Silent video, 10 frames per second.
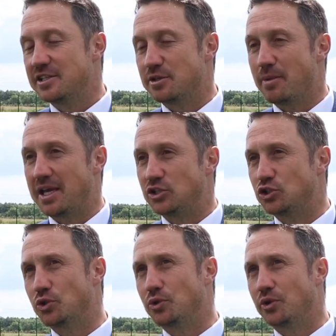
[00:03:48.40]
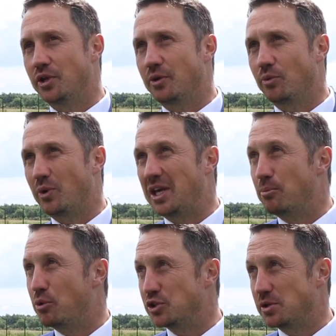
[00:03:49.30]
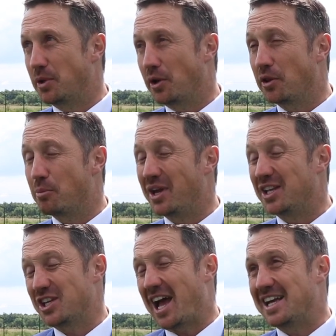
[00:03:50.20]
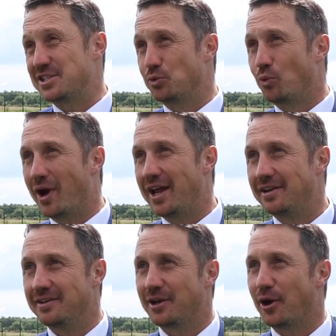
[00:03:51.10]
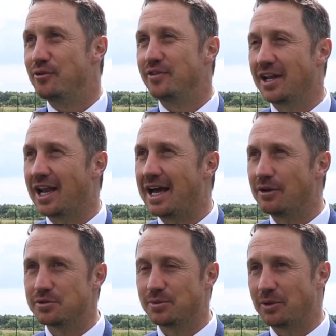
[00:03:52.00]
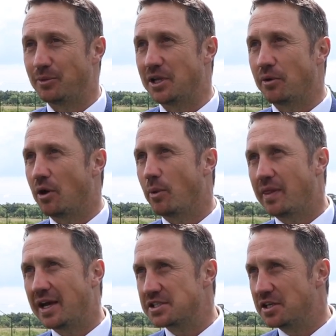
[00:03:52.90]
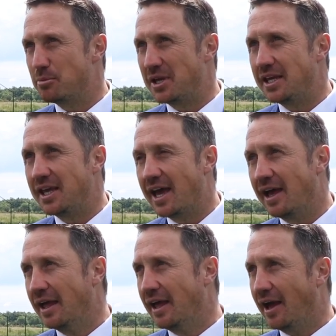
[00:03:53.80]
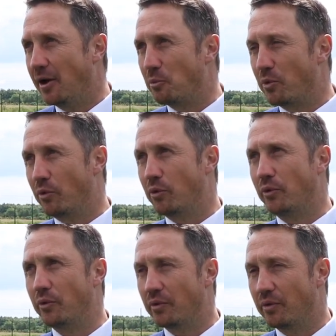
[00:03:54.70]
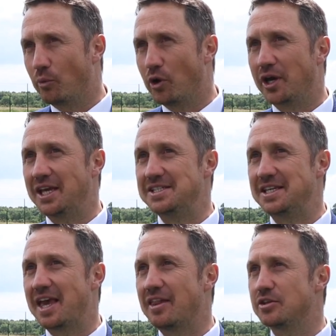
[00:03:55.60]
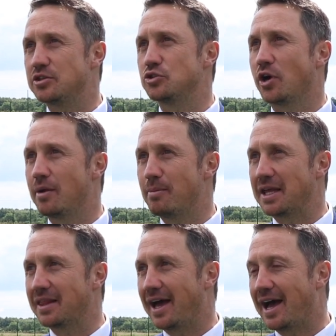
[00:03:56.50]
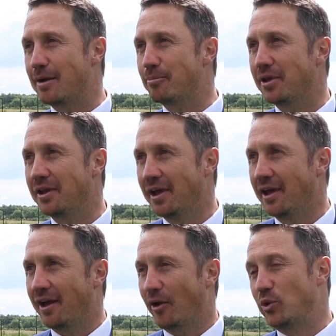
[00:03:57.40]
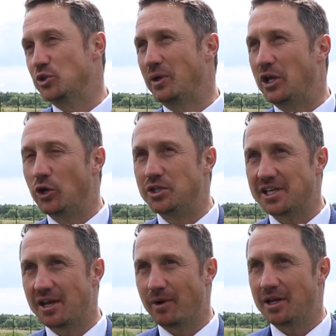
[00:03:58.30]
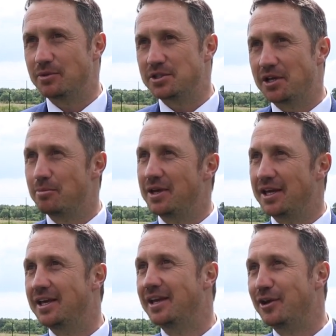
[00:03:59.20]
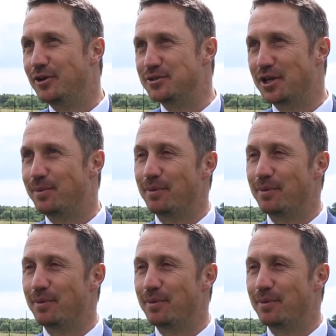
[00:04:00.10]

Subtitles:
to make sure that we can put something on the pitch as and when COVID allows. We don't know when that's going to be yet. We're all working together to try and make that happen. I wish we could say when it was going to be and who's going to